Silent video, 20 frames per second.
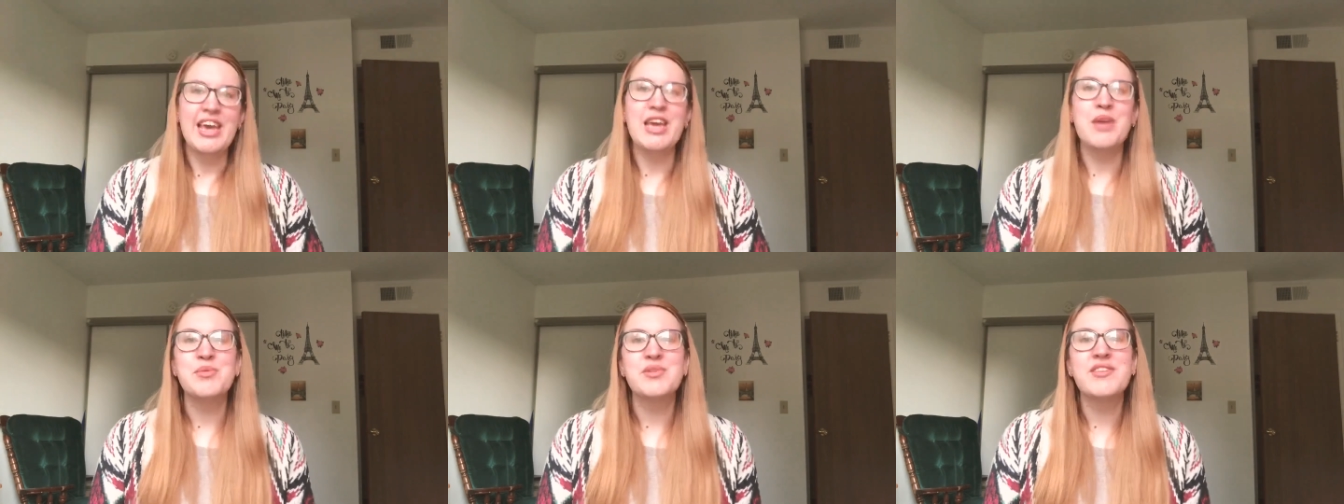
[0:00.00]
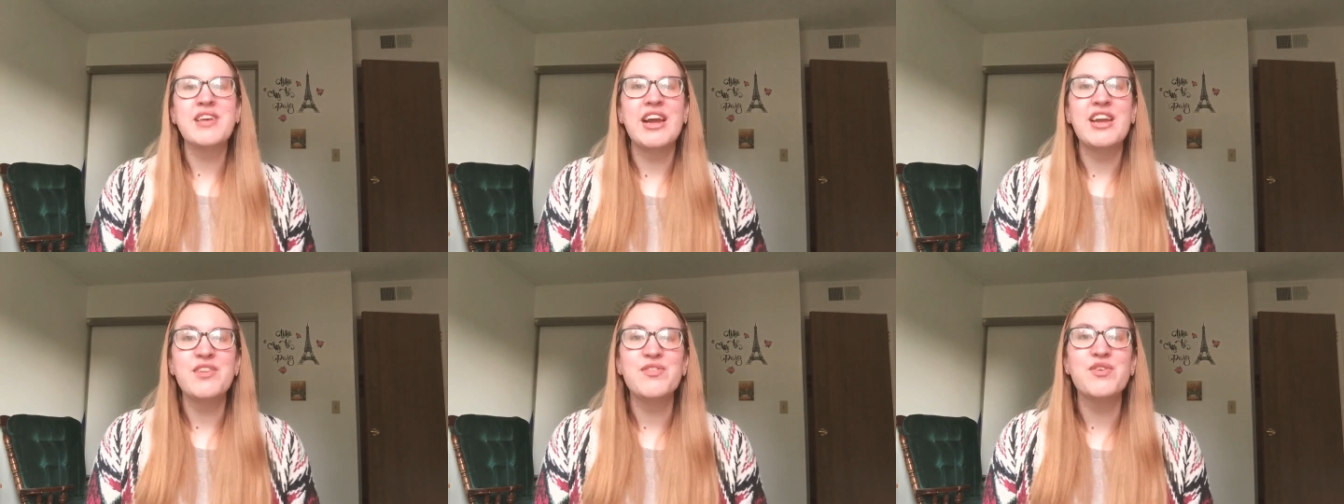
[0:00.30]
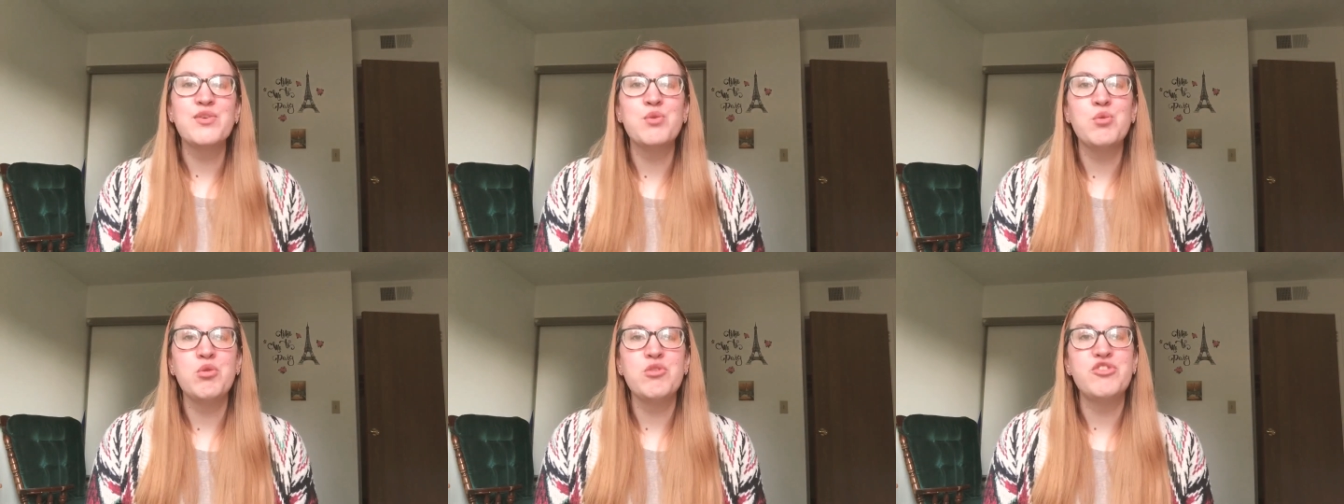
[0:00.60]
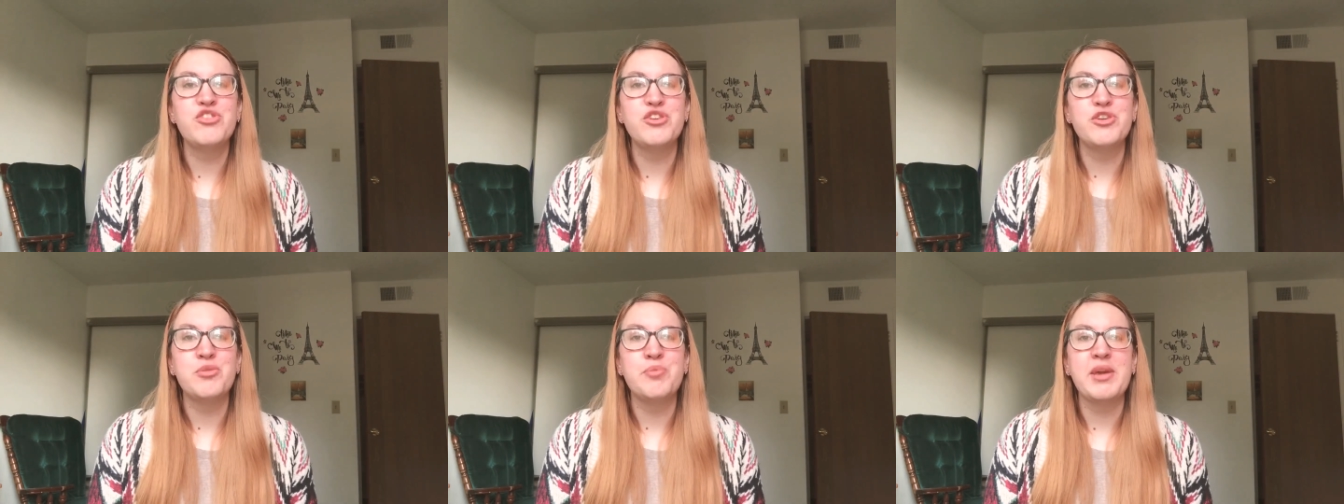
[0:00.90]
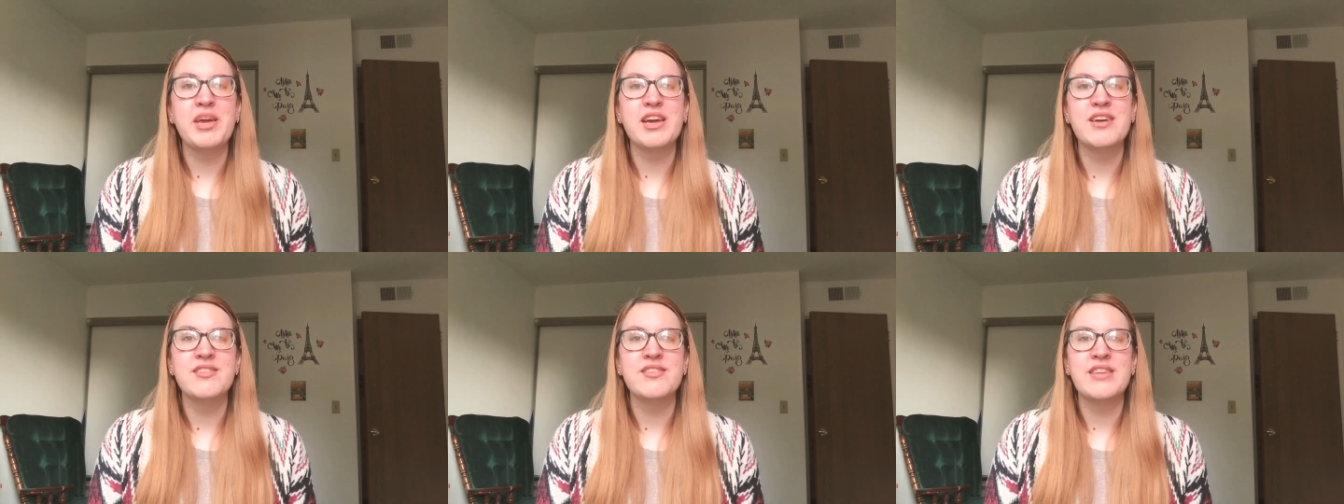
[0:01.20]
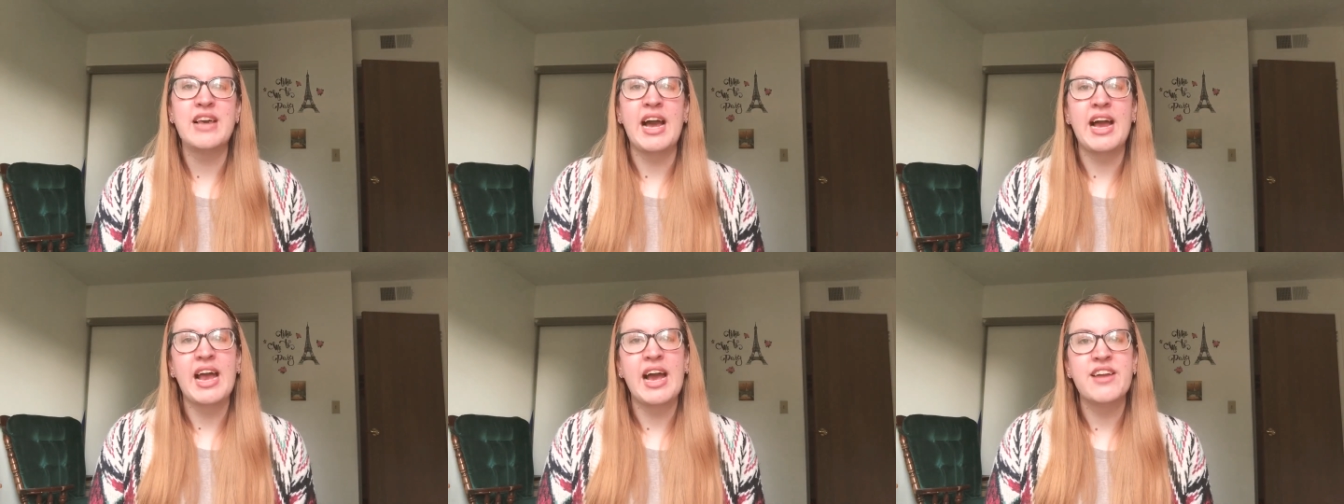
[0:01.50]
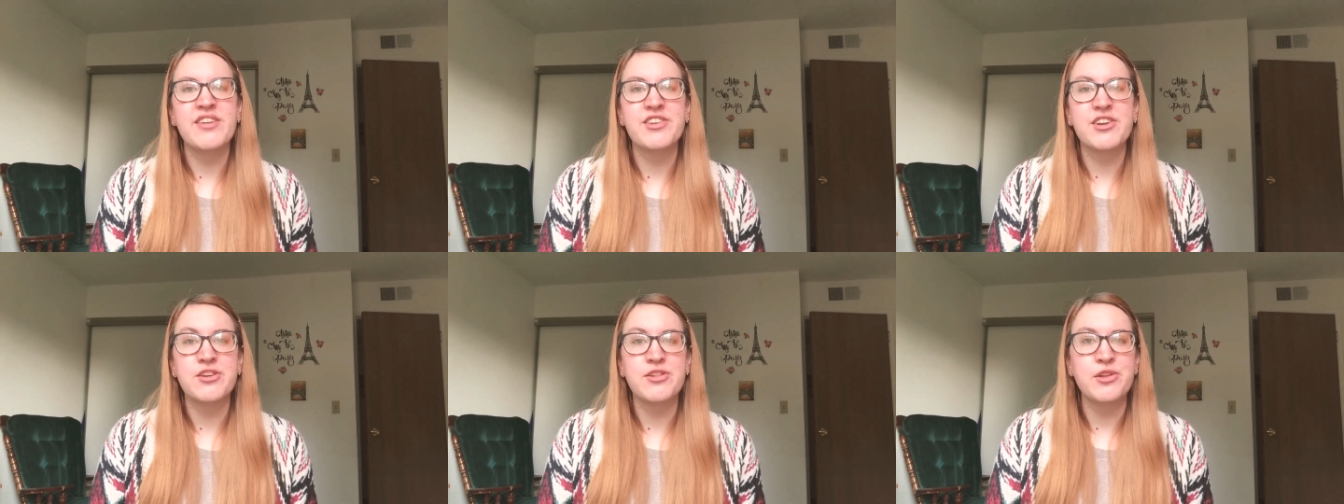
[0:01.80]
It was kind of cool too because Zach
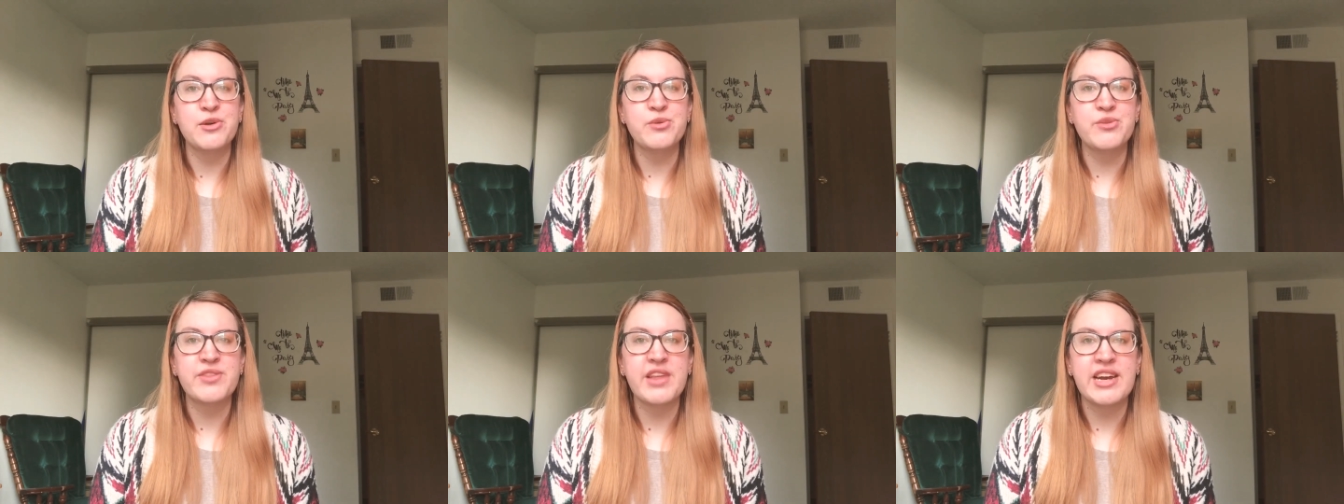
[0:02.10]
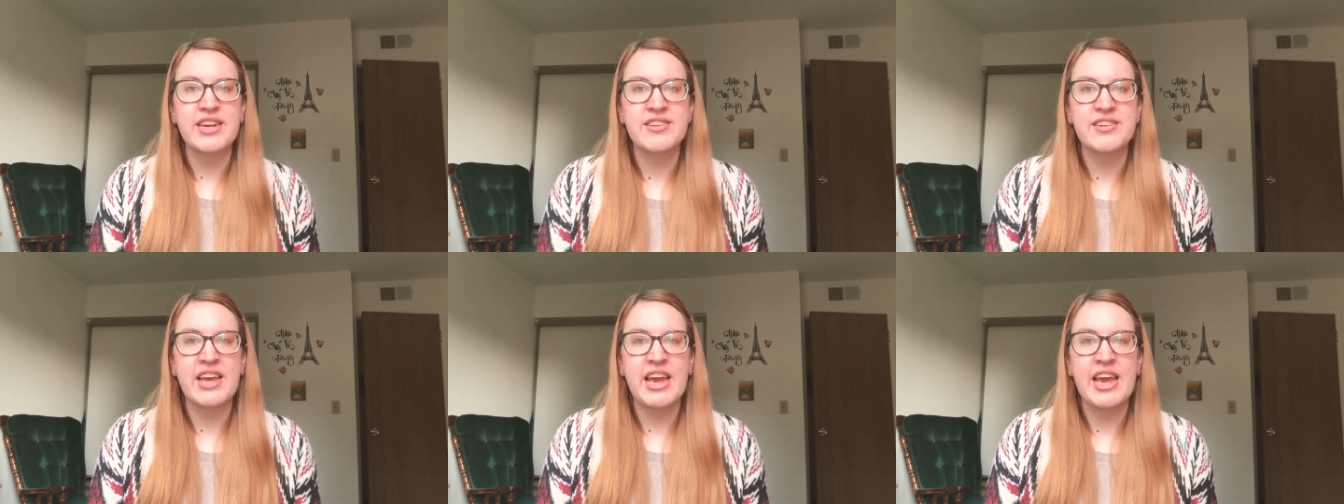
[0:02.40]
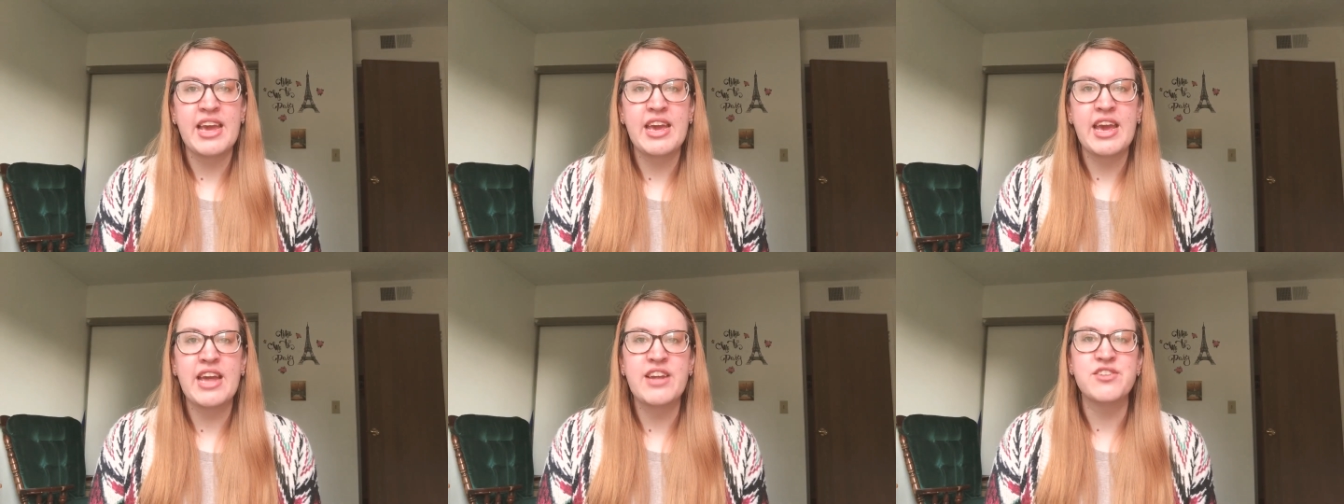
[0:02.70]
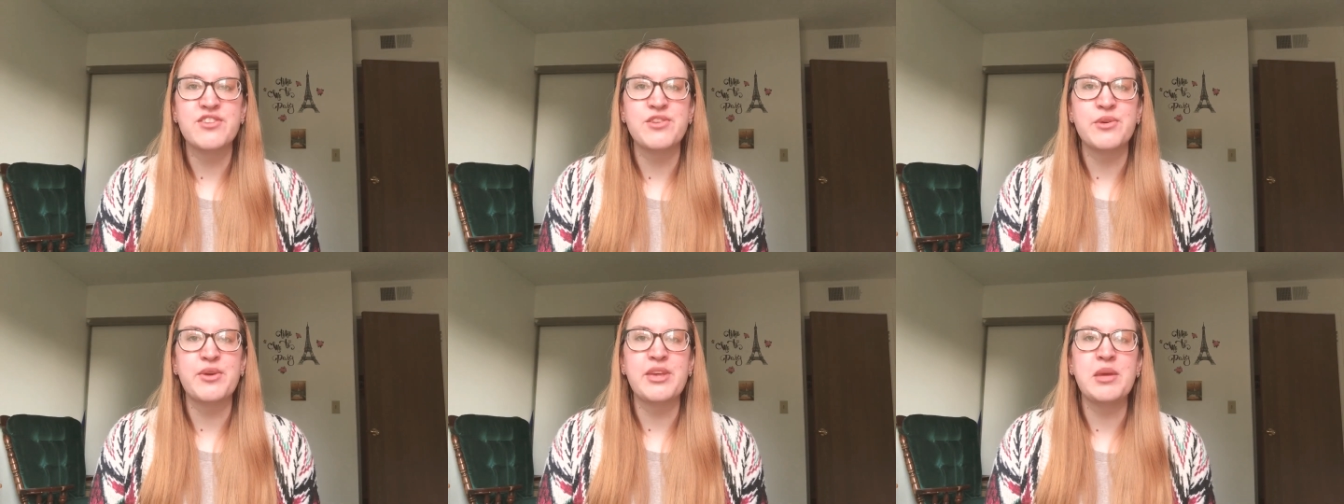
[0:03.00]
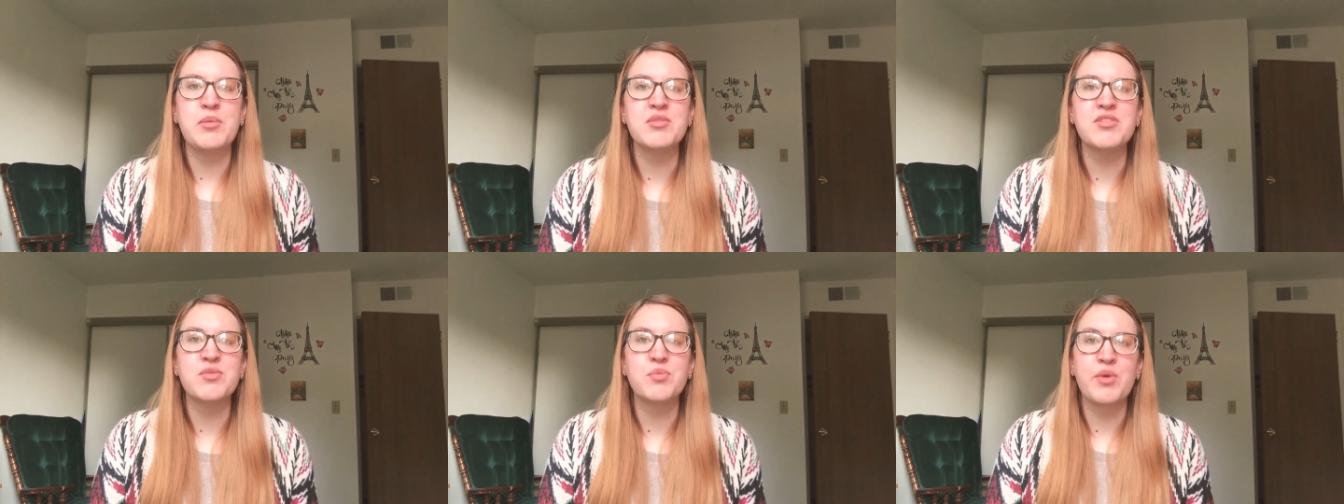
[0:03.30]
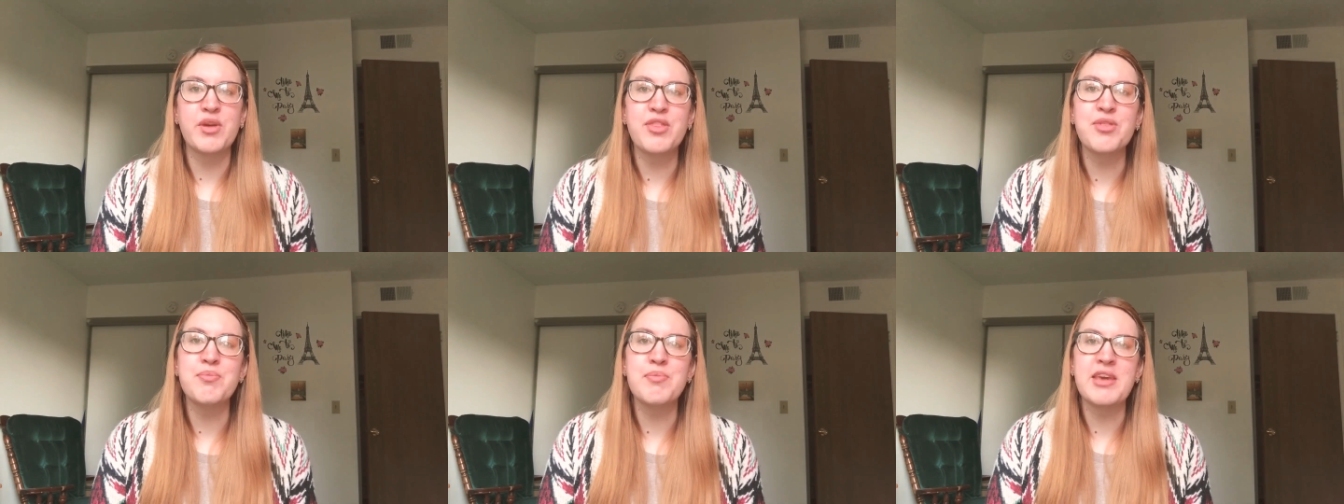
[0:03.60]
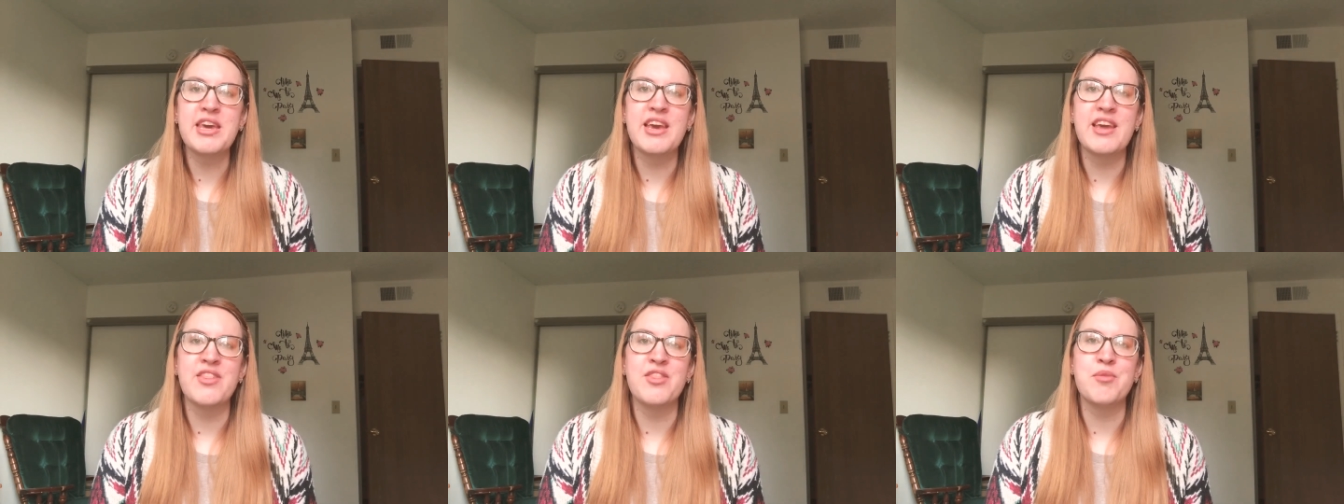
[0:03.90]
had to close that day, and so he was with
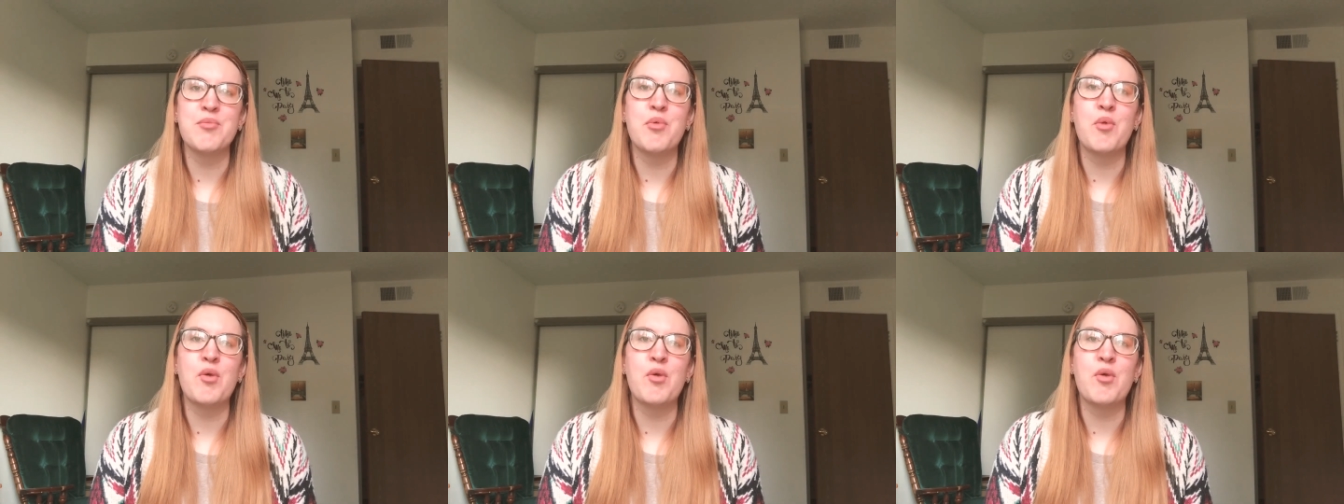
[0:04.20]
me in the